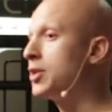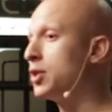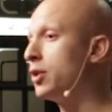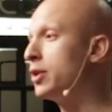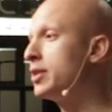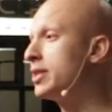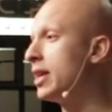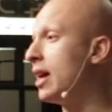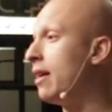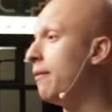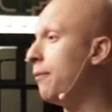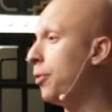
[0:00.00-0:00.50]
as
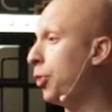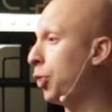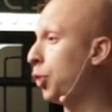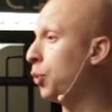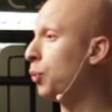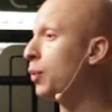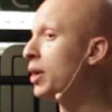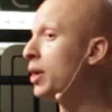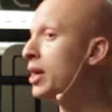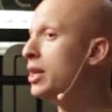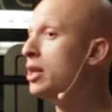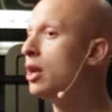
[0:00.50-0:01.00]
long as you have
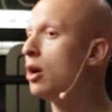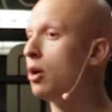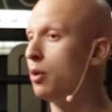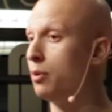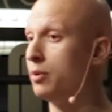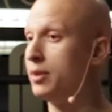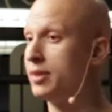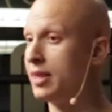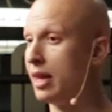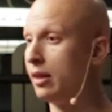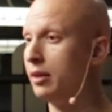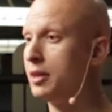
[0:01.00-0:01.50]
3
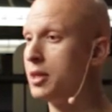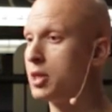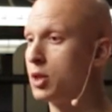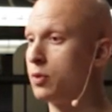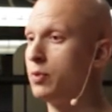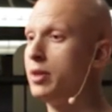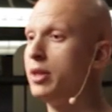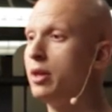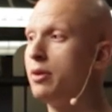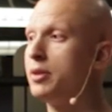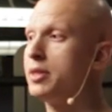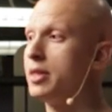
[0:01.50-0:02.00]
nodes, at least
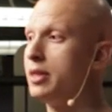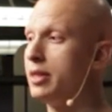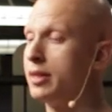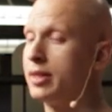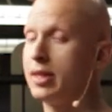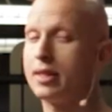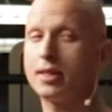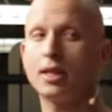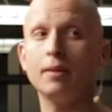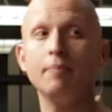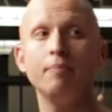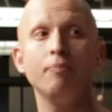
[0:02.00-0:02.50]
3 nodes in the
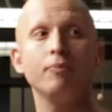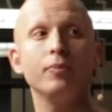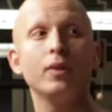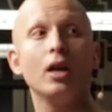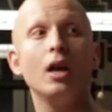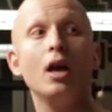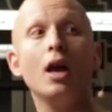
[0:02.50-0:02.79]
system,